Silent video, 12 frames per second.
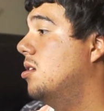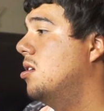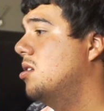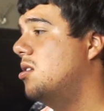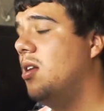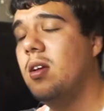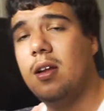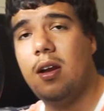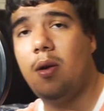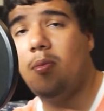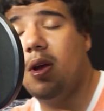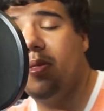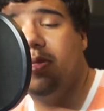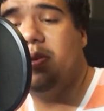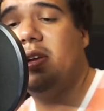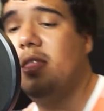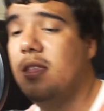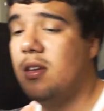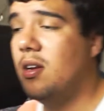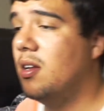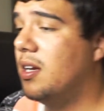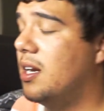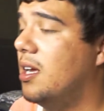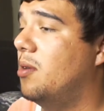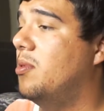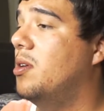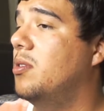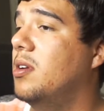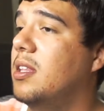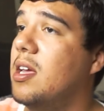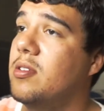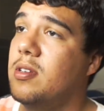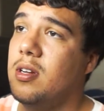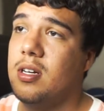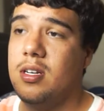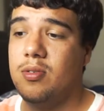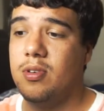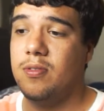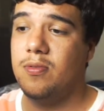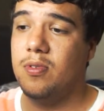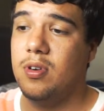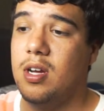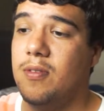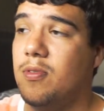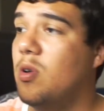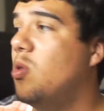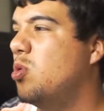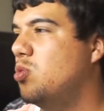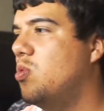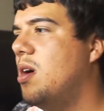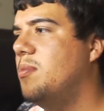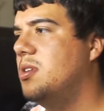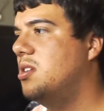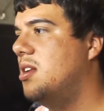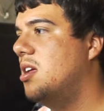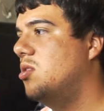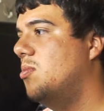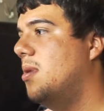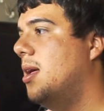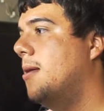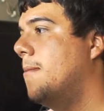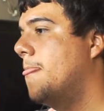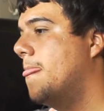you're looking at around 3,100 for a whole swap, which is not too bad.